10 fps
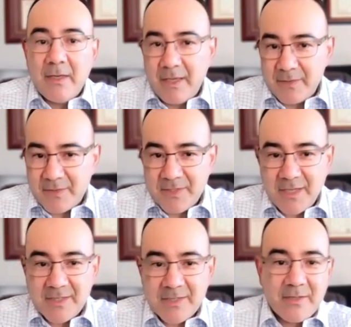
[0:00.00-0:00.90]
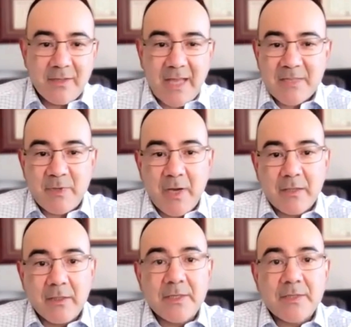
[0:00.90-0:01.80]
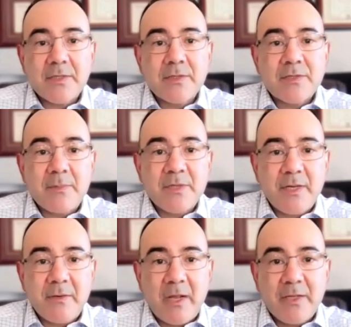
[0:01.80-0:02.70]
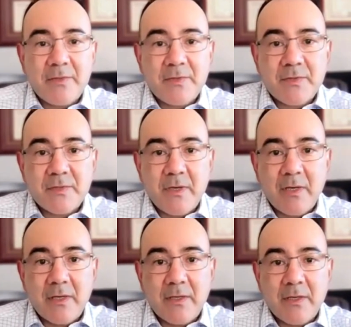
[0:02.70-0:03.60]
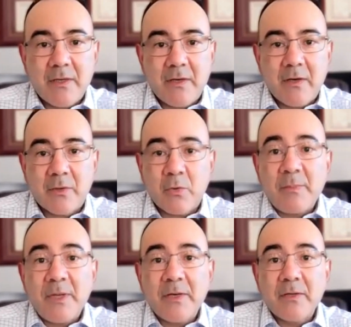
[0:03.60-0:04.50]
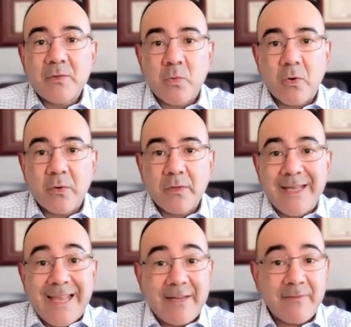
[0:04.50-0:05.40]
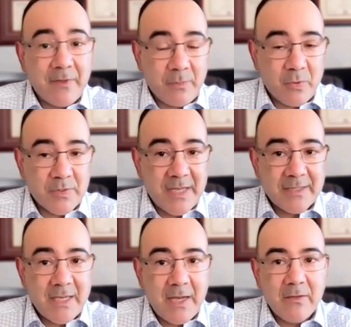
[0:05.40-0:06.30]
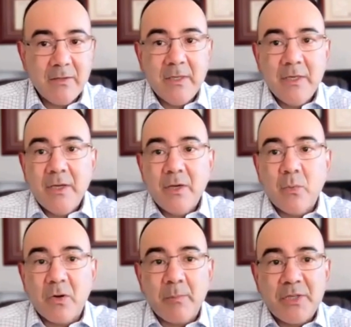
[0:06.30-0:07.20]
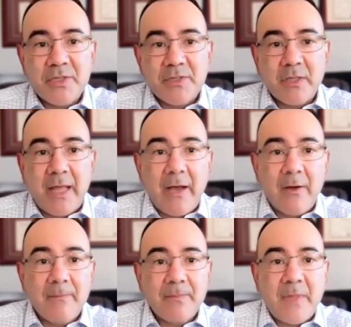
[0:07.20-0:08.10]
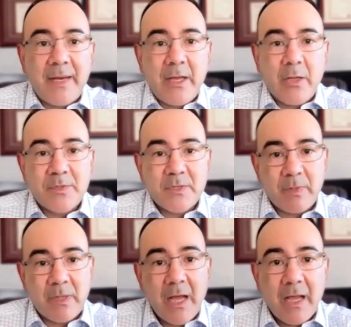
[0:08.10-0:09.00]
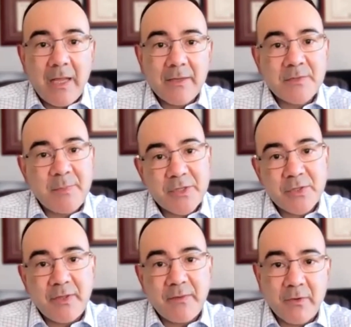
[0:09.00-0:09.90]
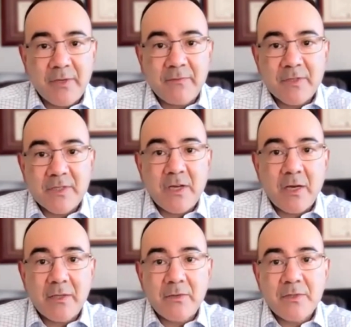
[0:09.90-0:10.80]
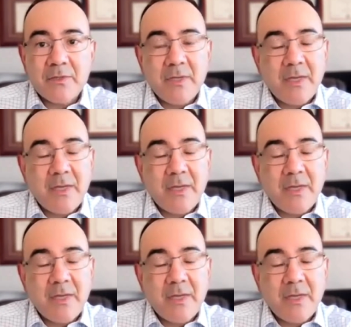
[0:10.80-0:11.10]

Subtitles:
And sixth, last but not least, subsidy rates are creeping toward the 85th percentile where budgets allow. That helps supply, especially for infants and toddlers.